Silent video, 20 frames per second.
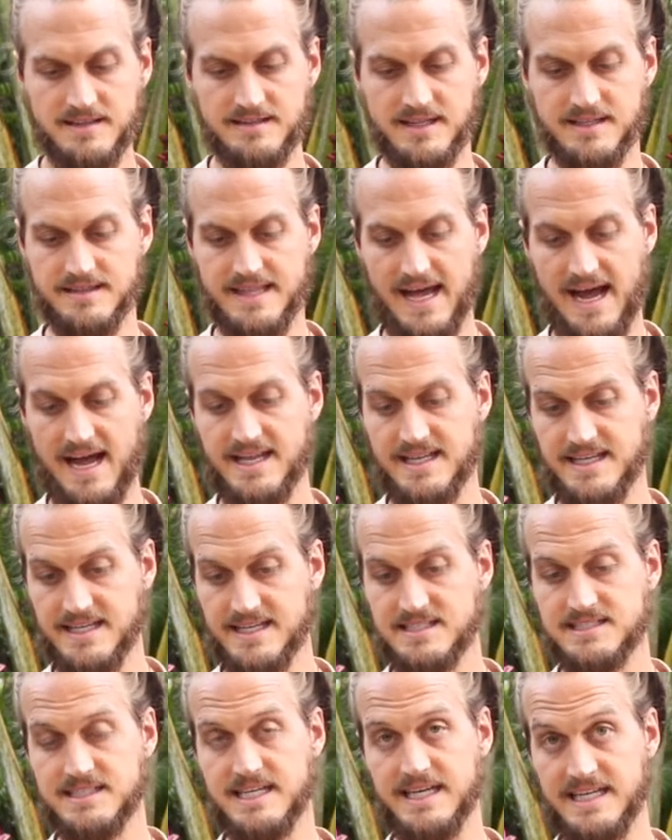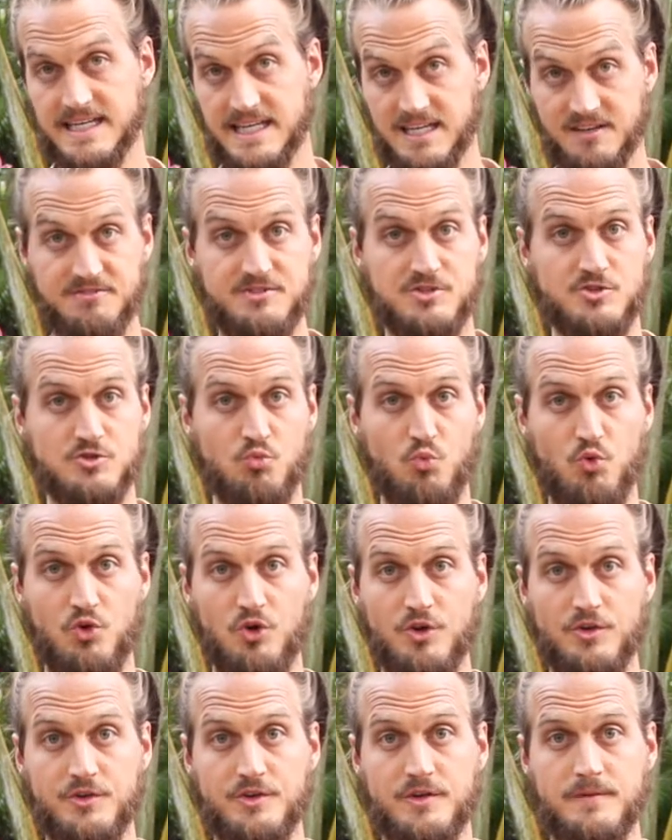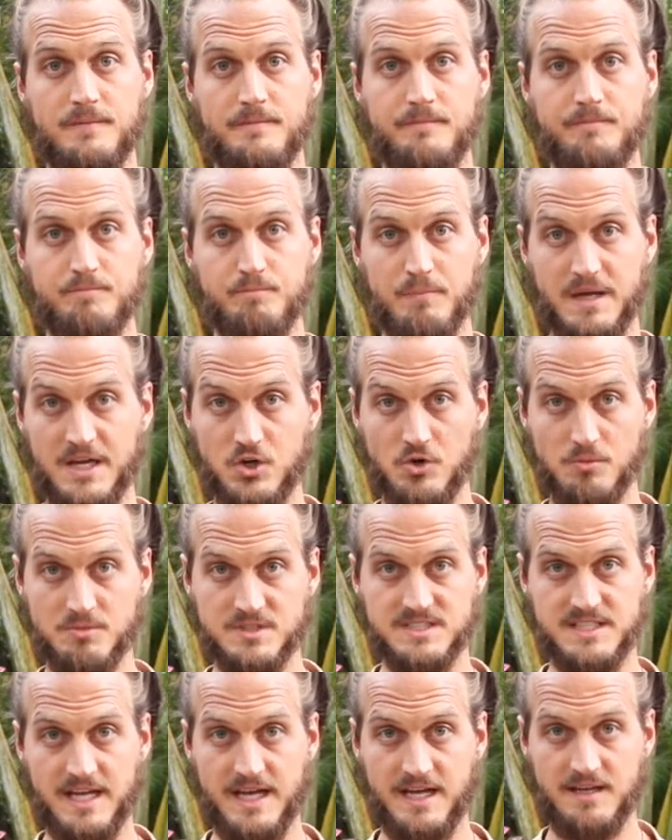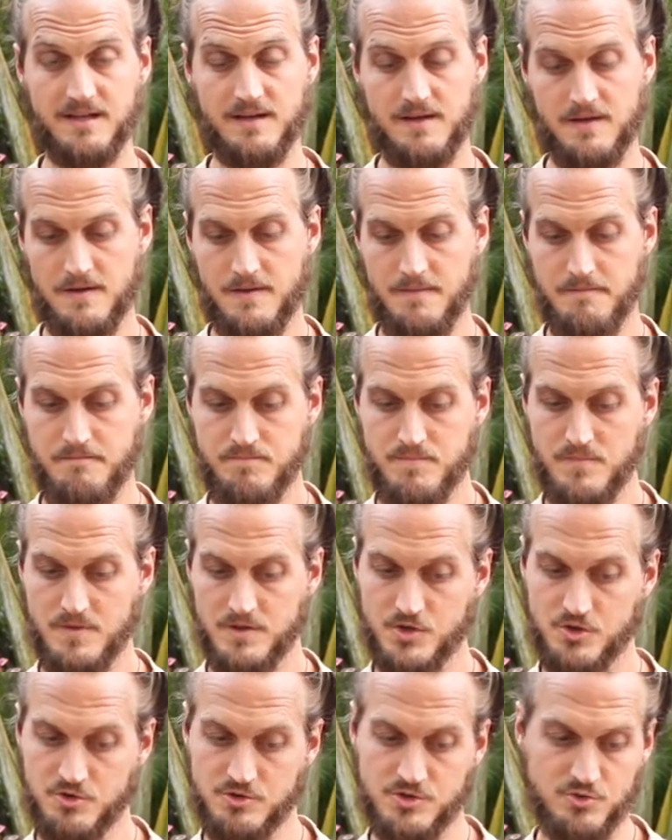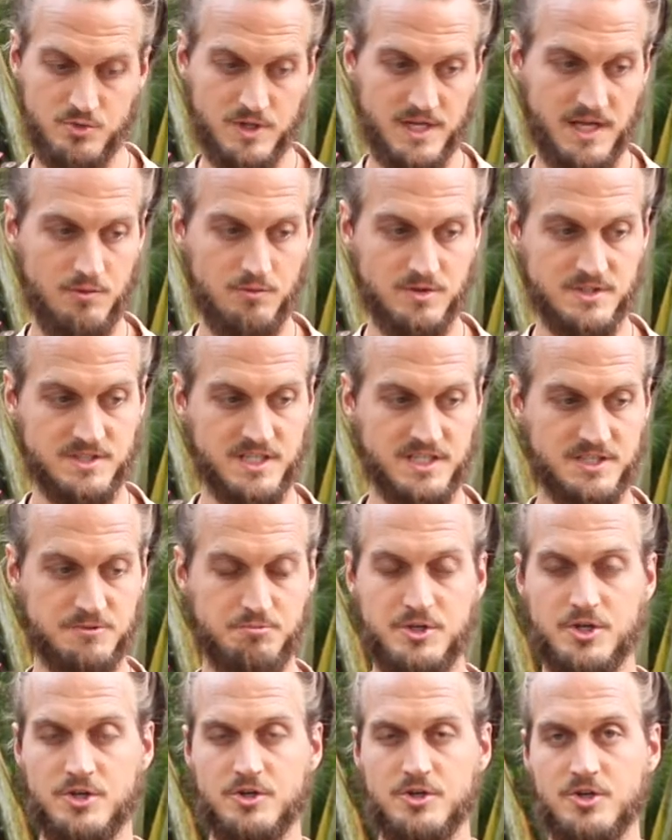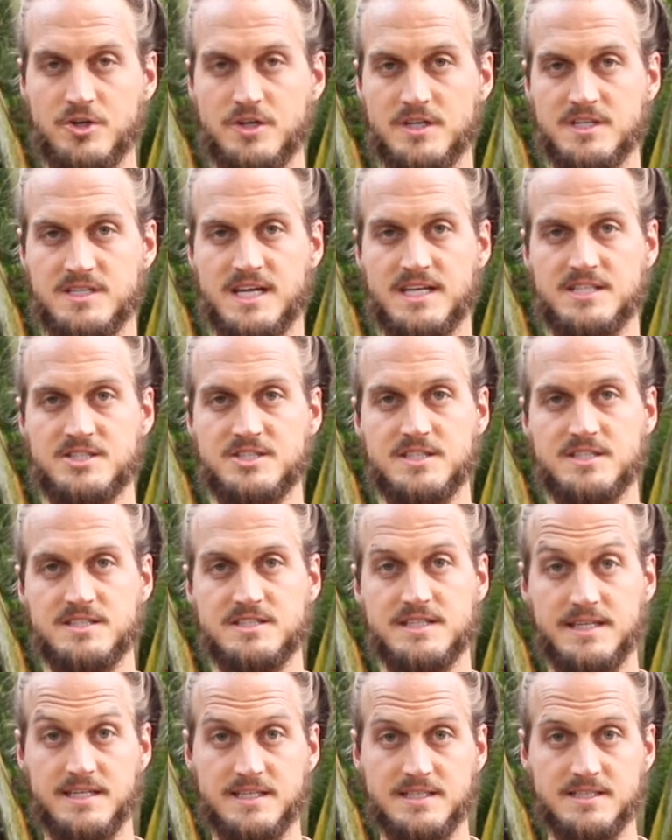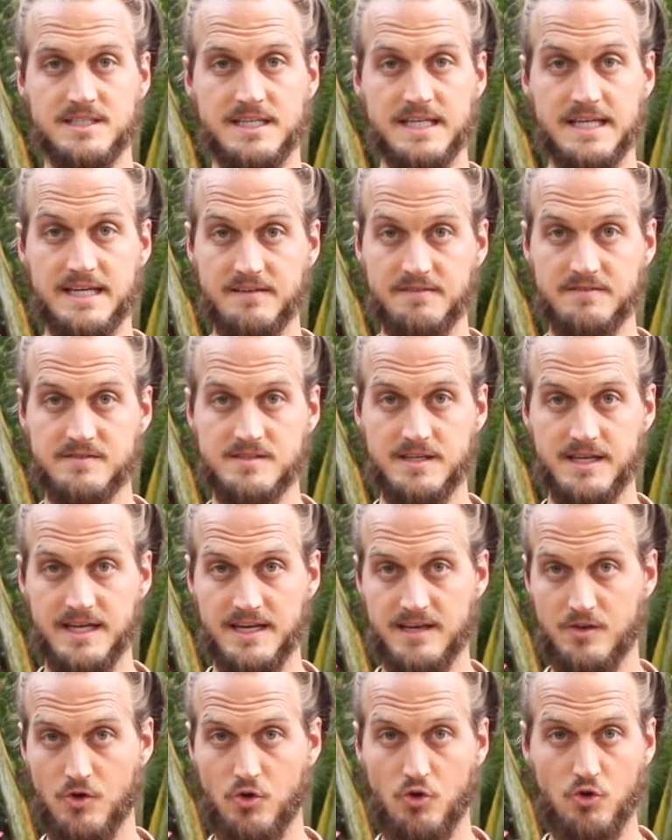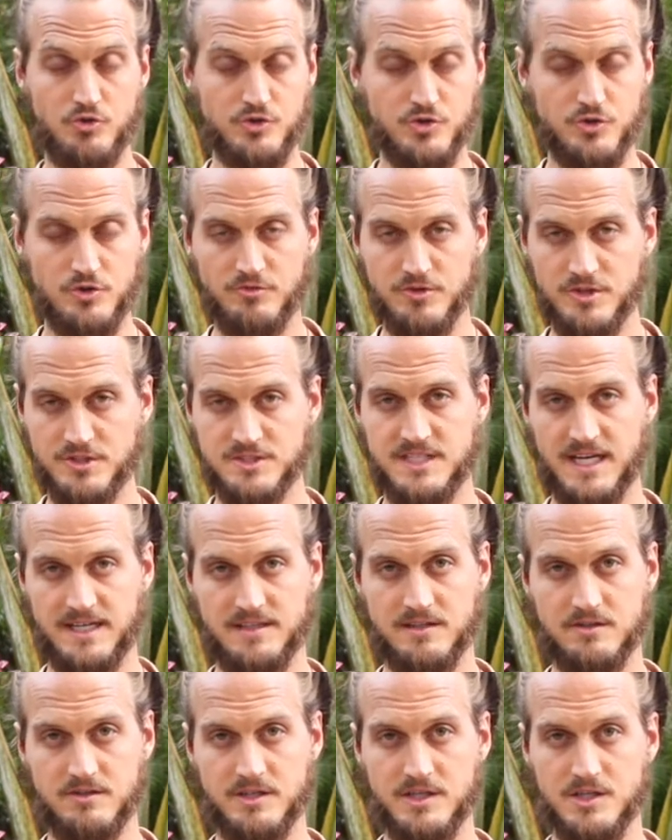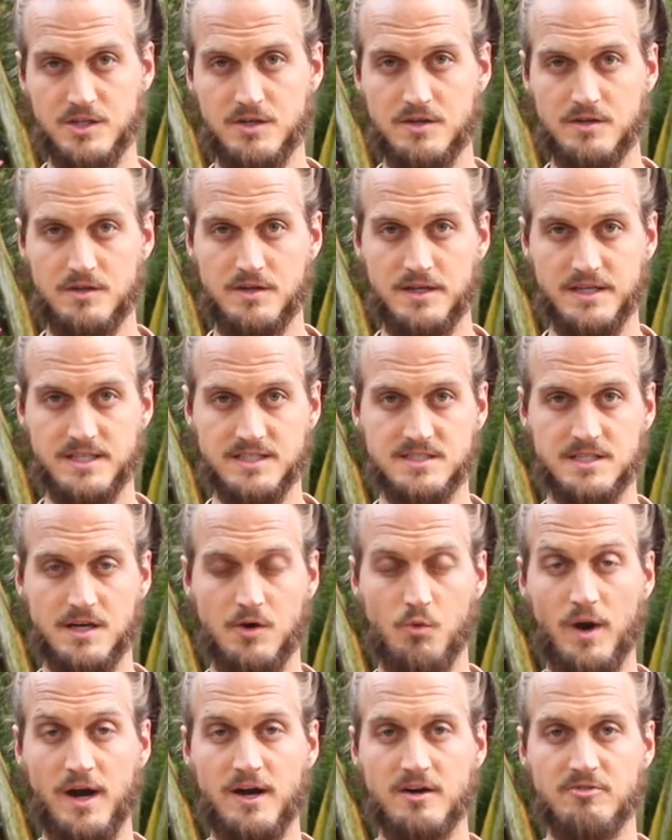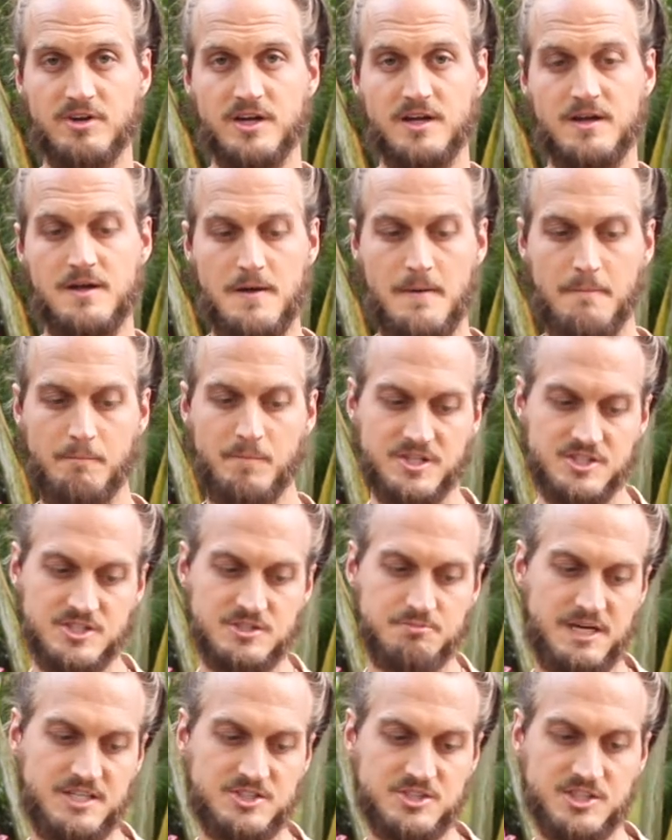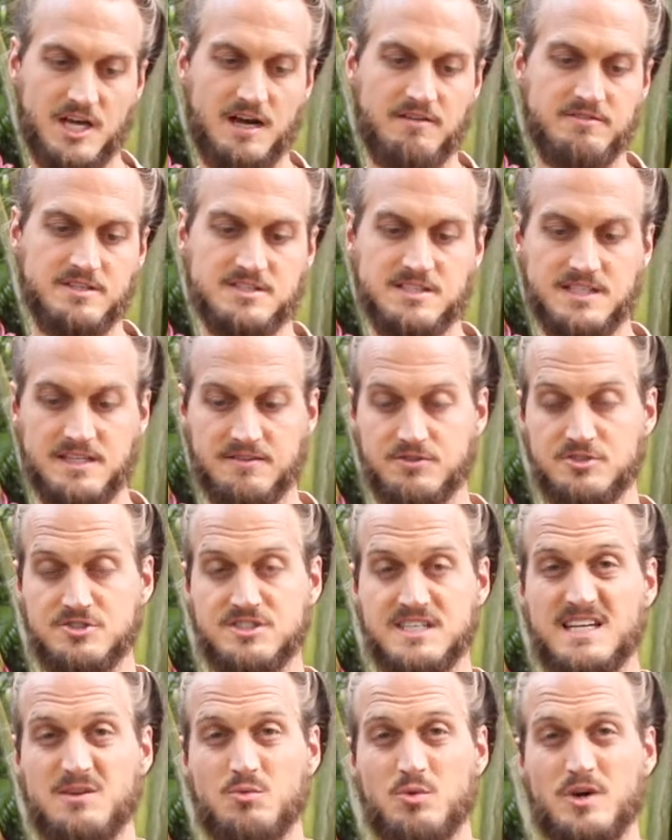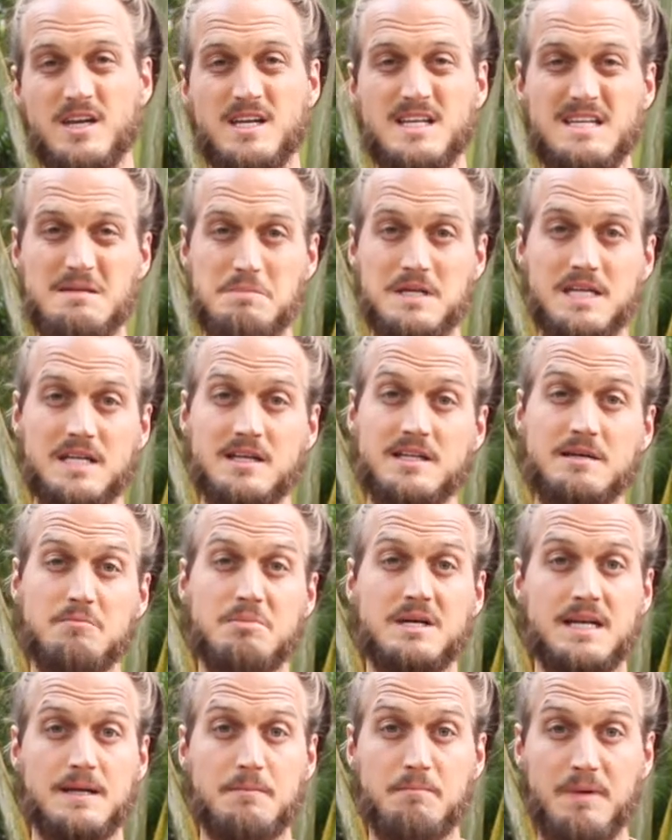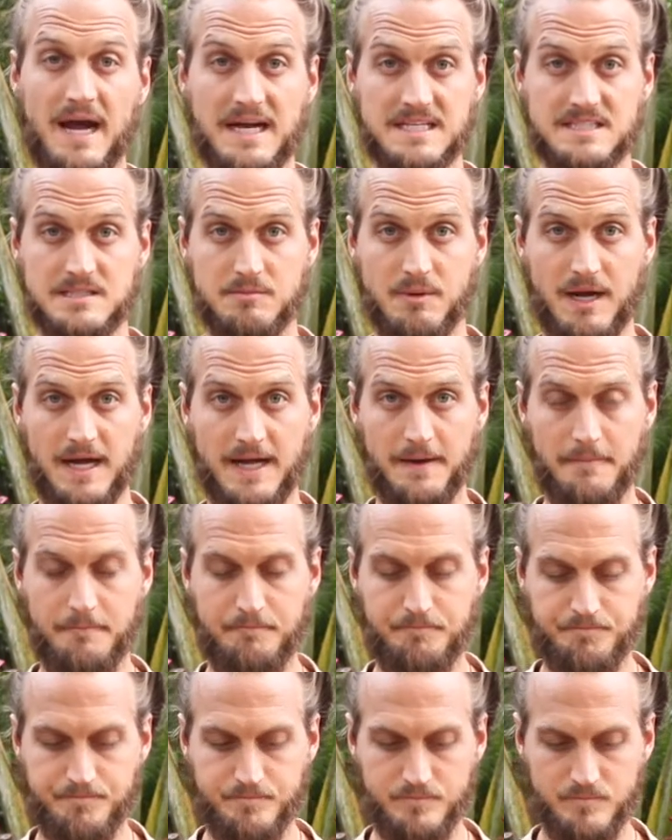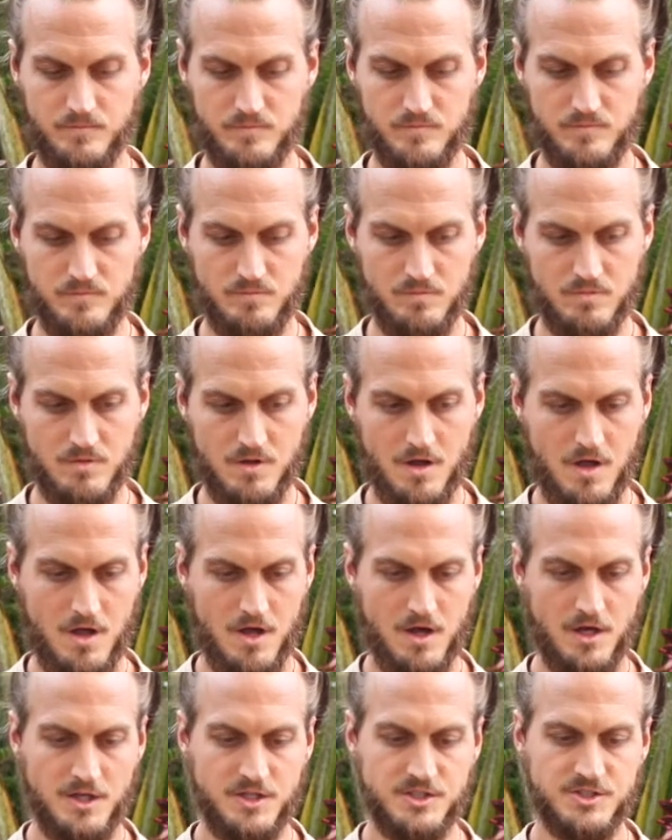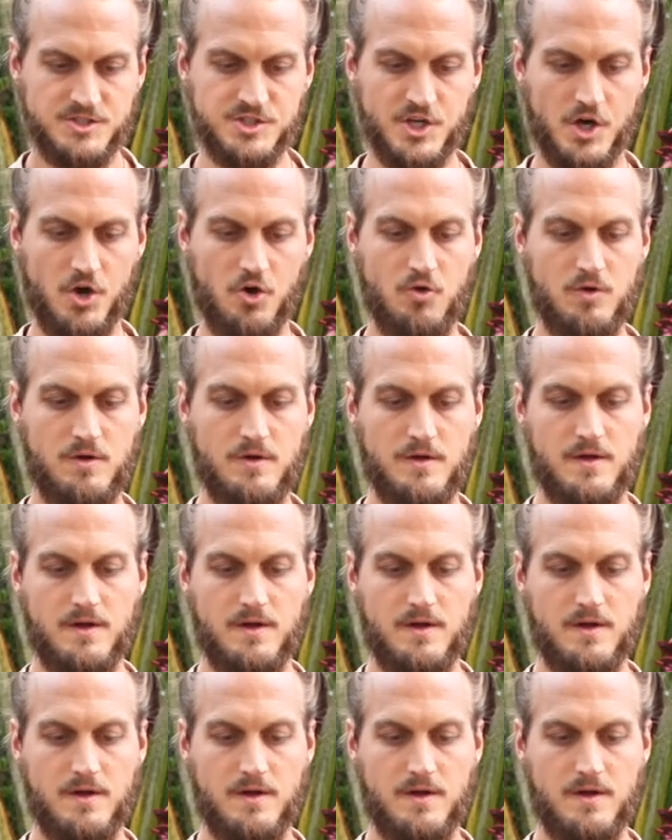then that is a gift to the world. Make no mistake. You're doing it with such pure good intentions, it is a gift. And the whole universe technically is aware of it, but especially obviously if there's anyone immediately being impacted by it. So,